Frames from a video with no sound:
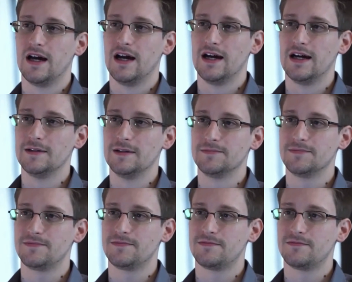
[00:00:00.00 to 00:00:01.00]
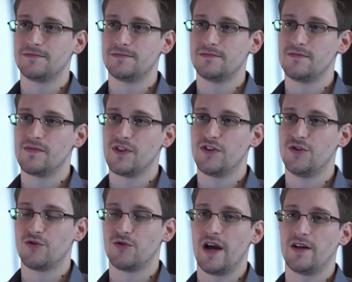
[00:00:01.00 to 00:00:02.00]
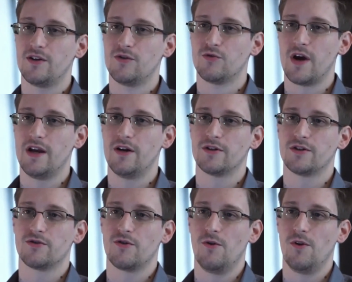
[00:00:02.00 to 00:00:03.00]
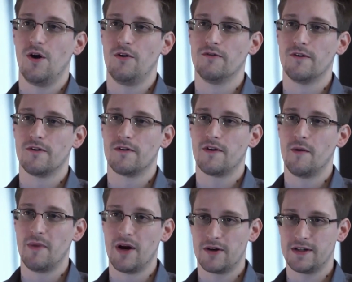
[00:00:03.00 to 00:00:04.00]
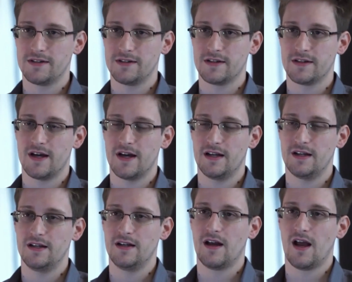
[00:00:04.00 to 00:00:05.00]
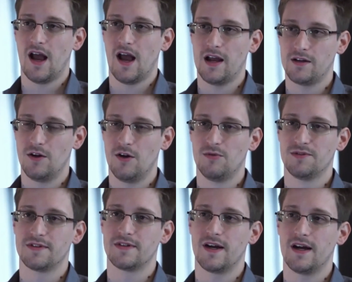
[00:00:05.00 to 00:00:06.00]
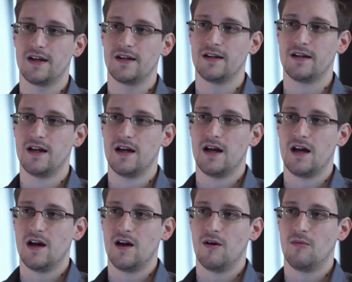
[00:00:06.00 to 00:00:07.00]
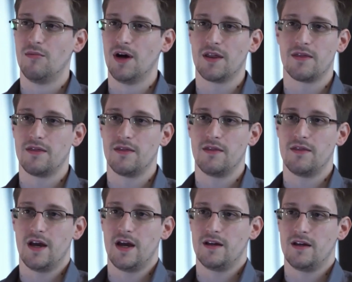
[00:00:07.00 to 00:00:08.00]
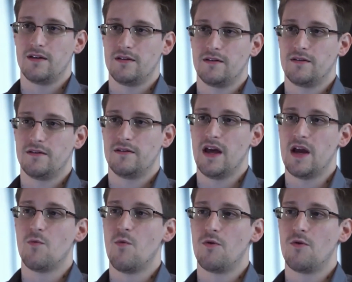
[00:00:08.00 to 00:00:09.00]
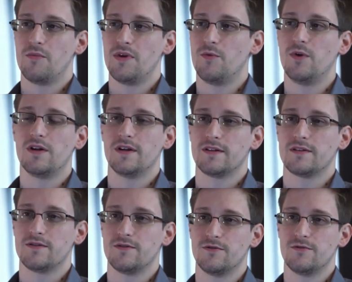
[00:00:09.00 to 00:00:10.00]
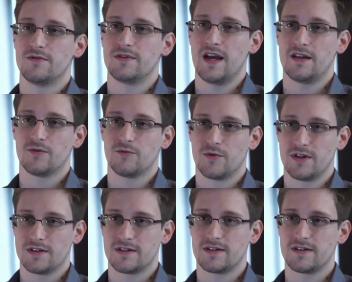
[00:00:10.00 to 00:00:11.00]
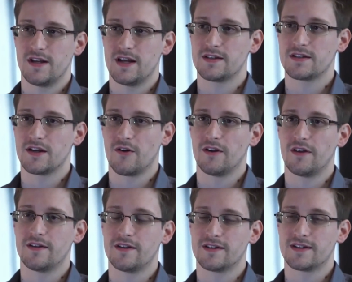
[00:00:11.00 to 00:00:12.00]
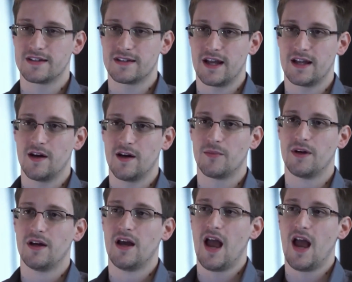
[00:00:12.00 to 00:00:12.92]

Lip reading: to create greater control over American society and global society. But they won't be willing to take the risks necessarily to stand up